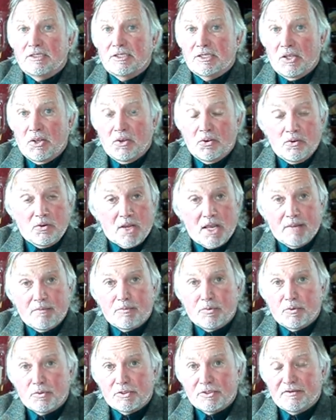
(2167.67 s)
So I
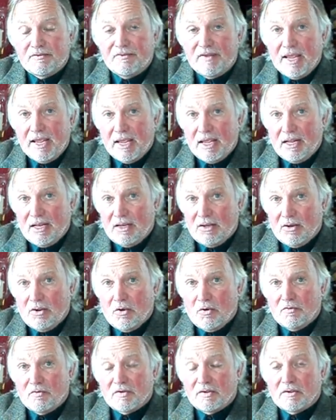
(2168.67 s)
put a veil
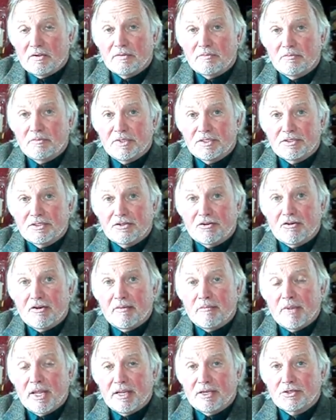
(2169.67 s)
over Mr.
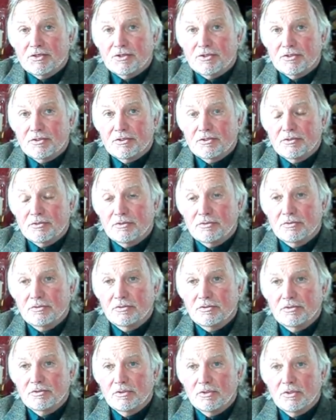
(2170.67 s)
Ramesh,
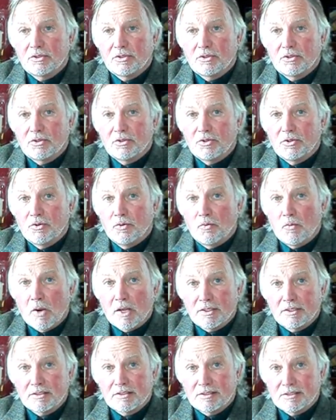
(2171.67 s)
who
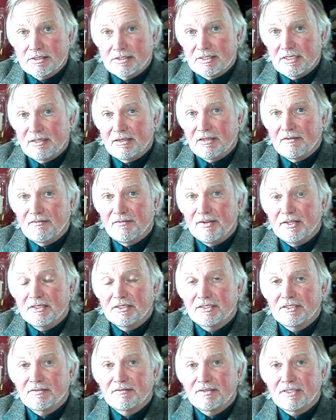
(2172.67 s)
once at the
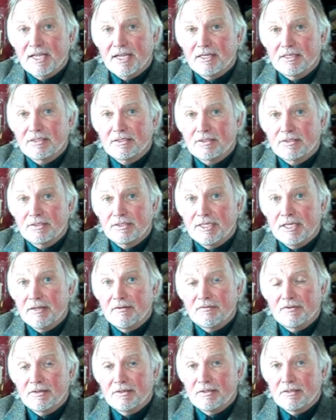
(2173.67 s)
feast of St.
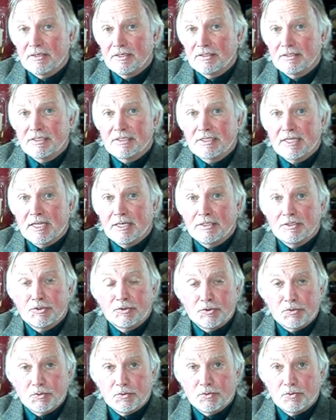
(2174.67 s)
Stephen and St.
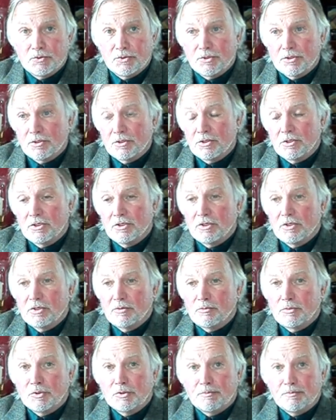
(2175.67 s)
Jude
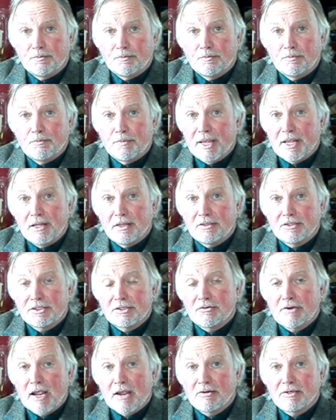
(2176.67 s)
put bells
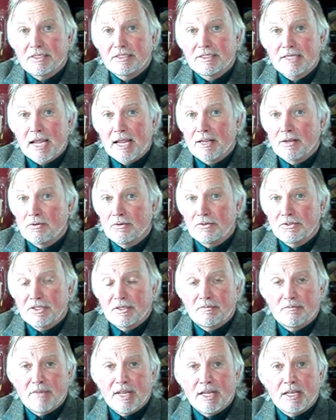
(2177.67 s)
around his ankles
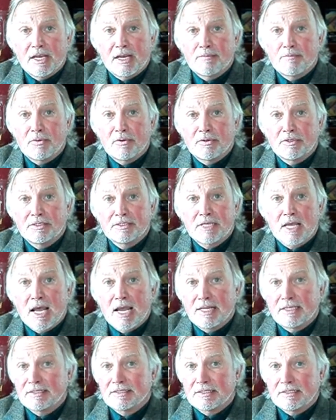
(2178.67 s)
and makeup on his
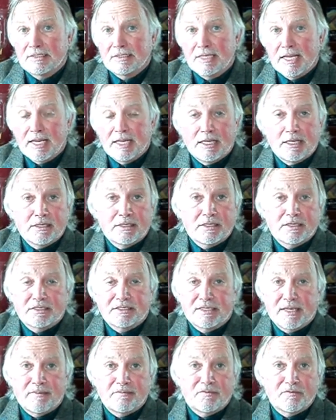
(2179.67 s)
eyes and naked
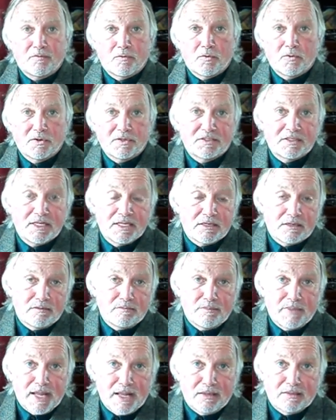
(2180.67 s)
except for his little
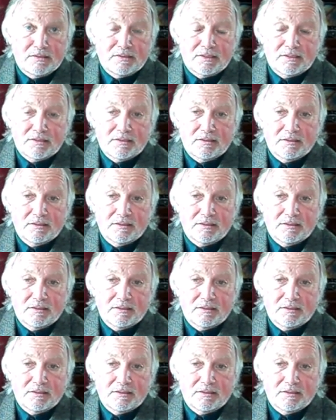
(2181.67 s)
belt,